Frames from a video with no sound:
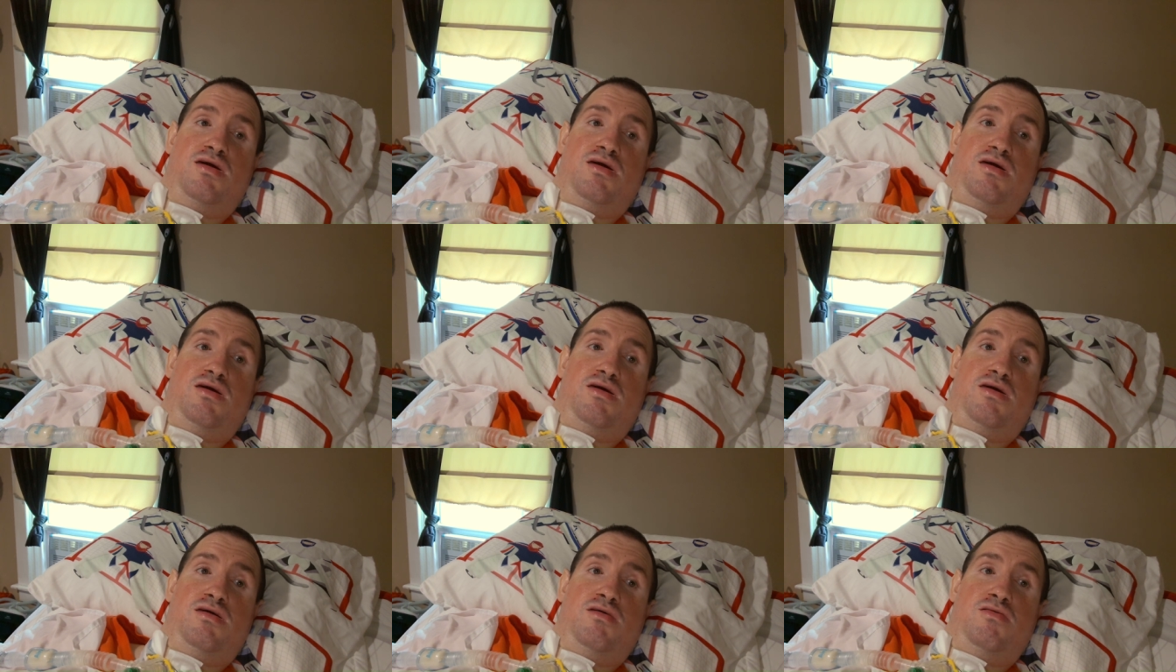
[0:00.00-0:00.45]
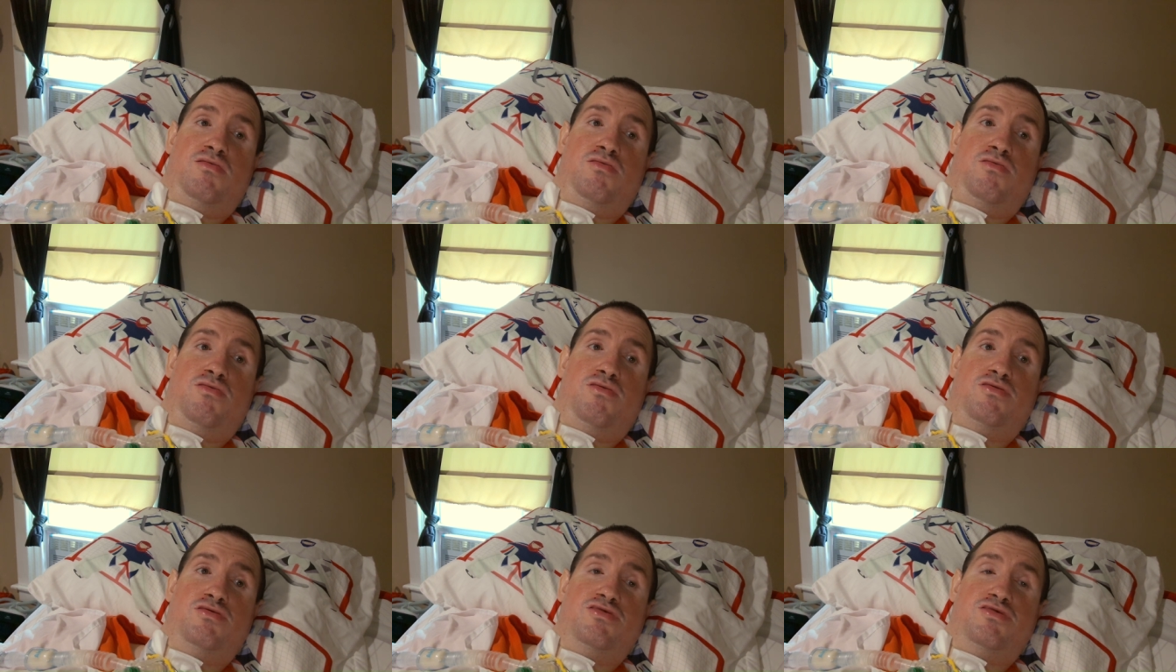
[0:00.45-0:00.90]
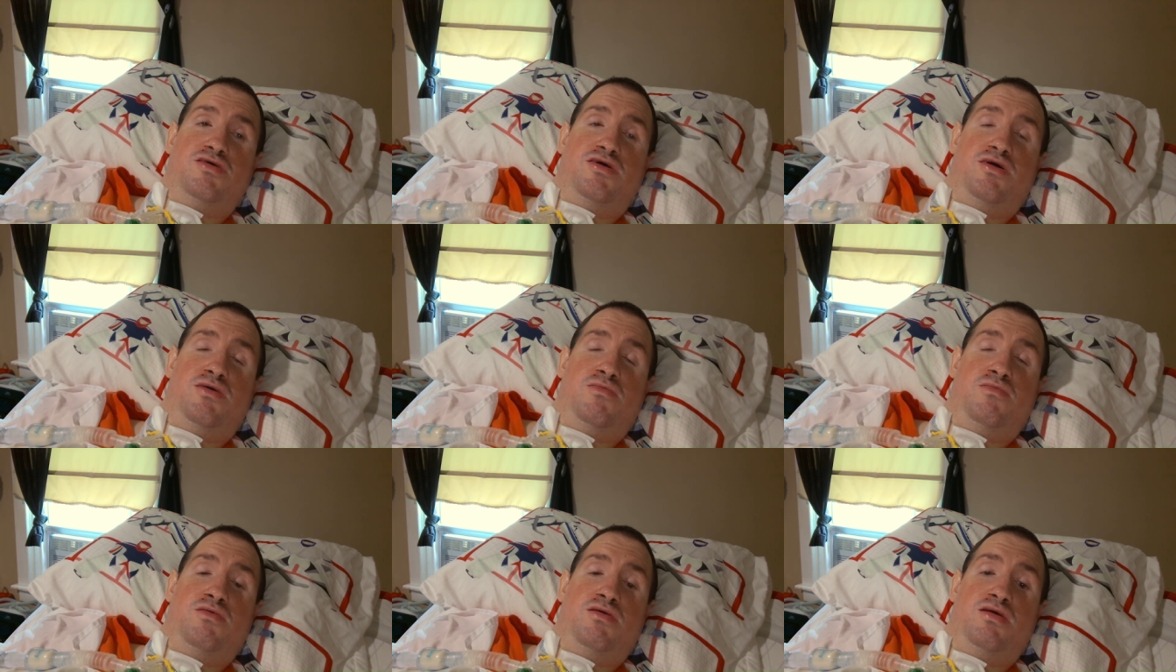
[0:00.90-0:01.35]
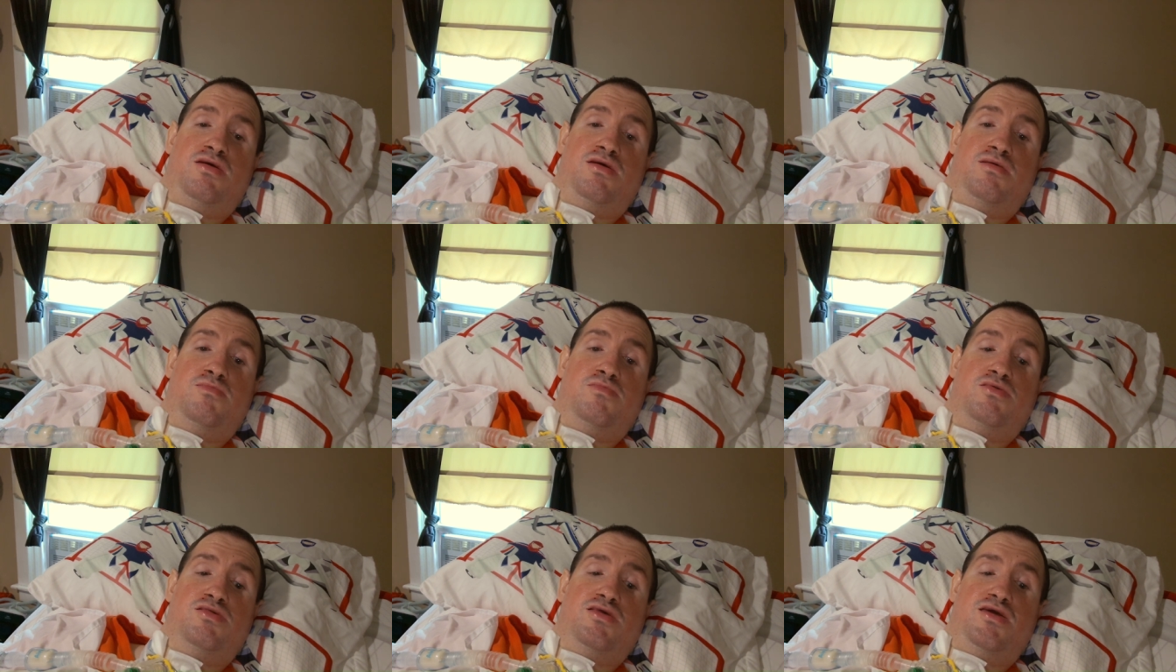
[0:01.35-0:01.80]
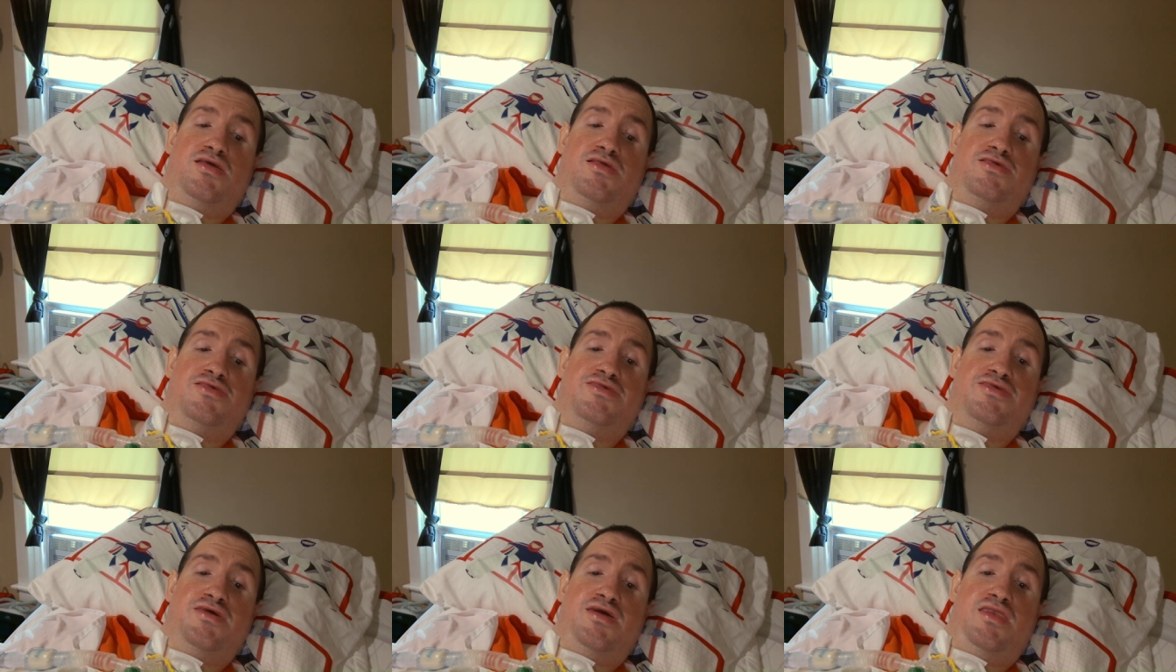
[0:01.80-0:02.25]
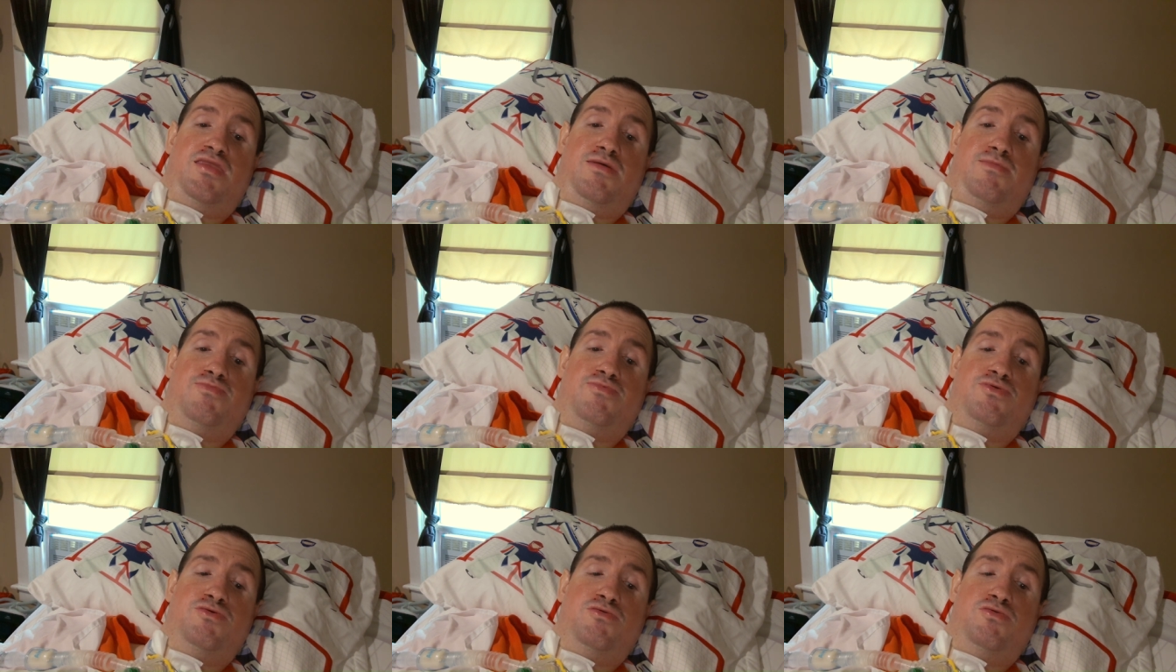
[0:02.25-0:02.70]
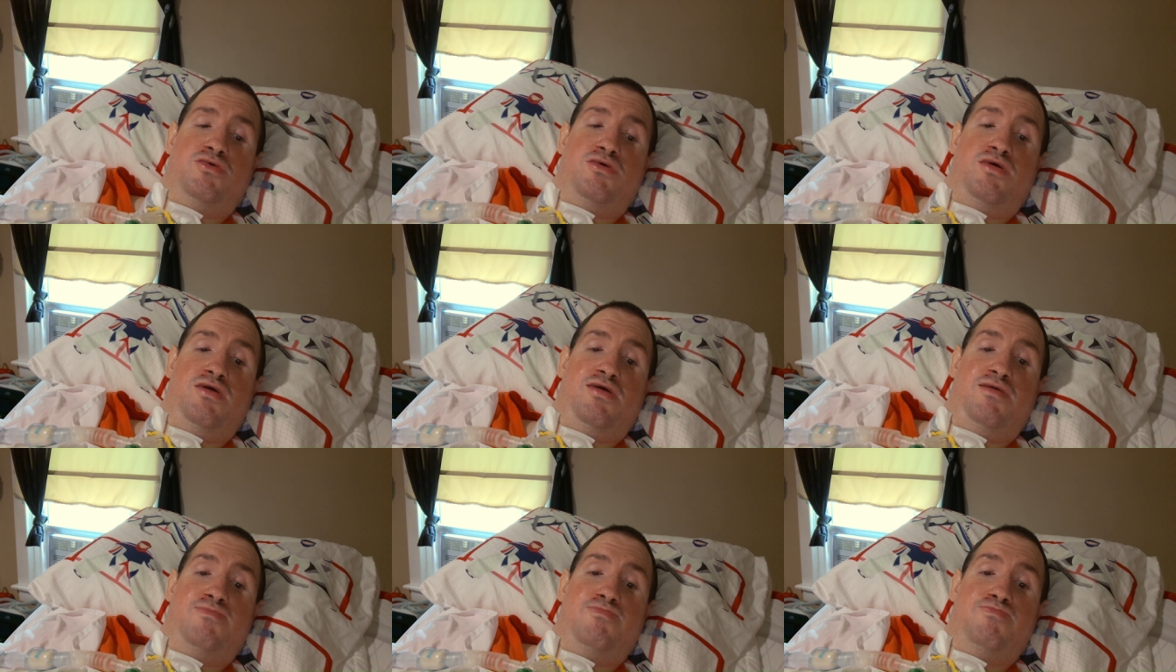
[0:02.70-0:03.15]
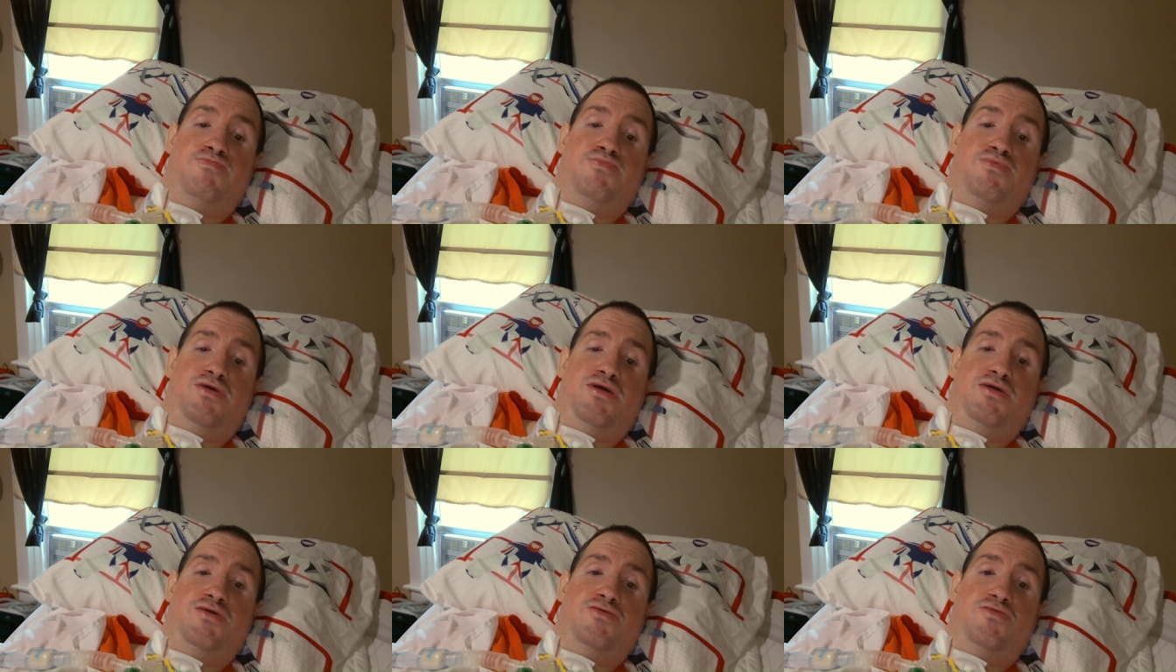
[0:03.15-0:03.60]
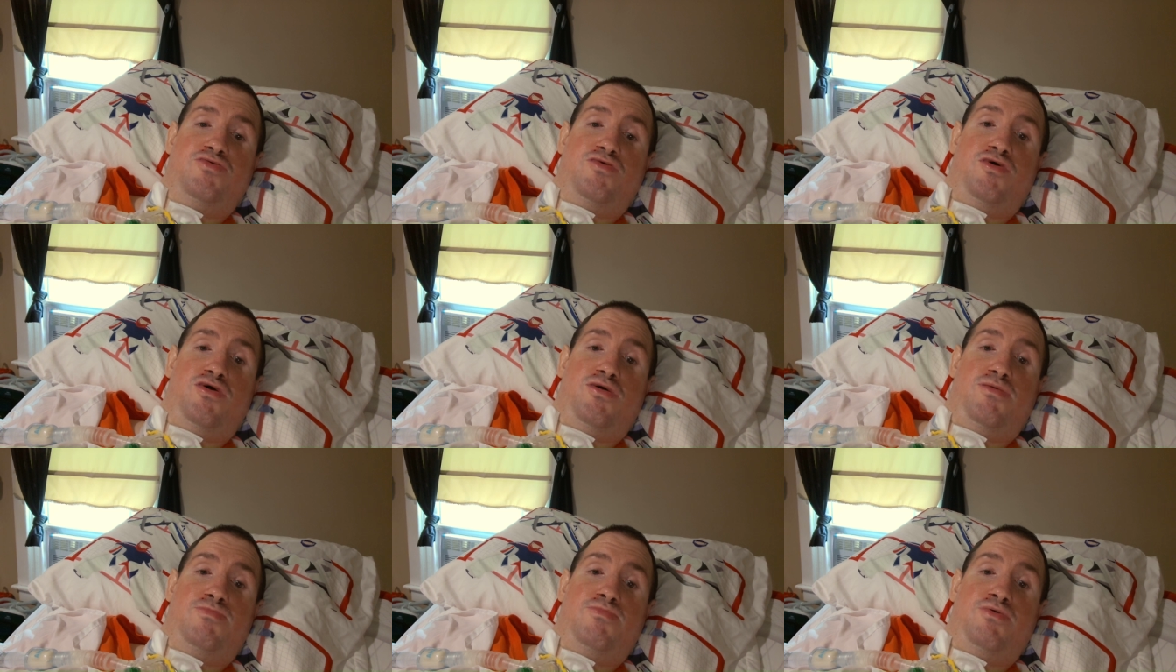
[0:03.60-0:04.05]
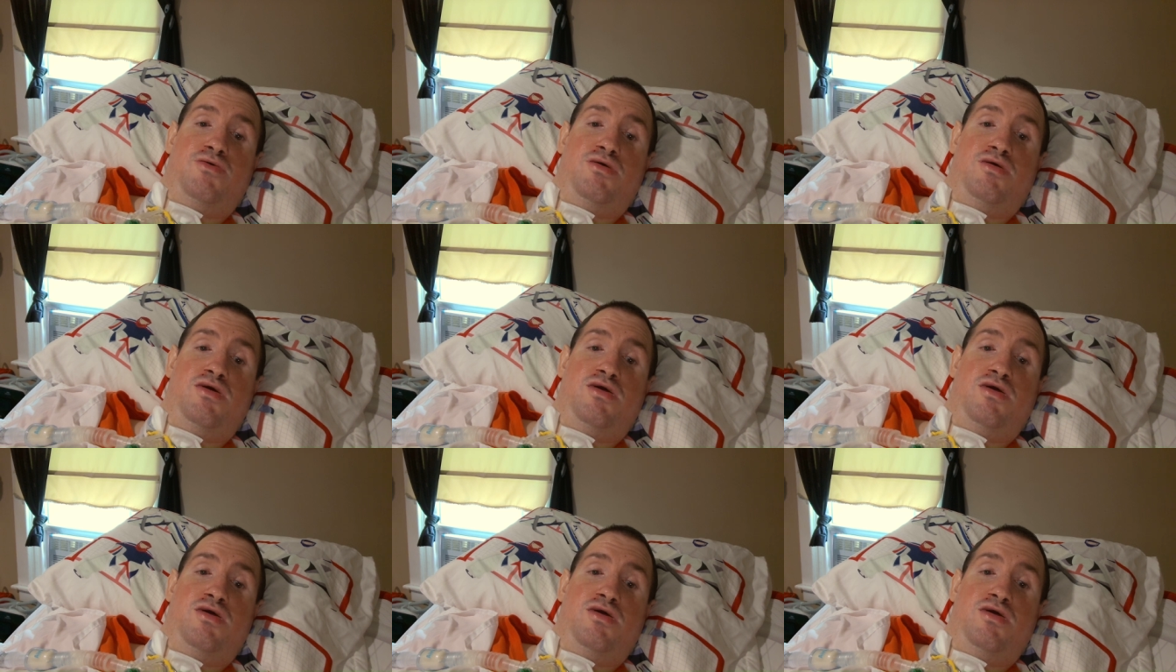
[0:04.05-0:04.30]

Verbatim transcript: Uh, also, he was then sent up to the big club,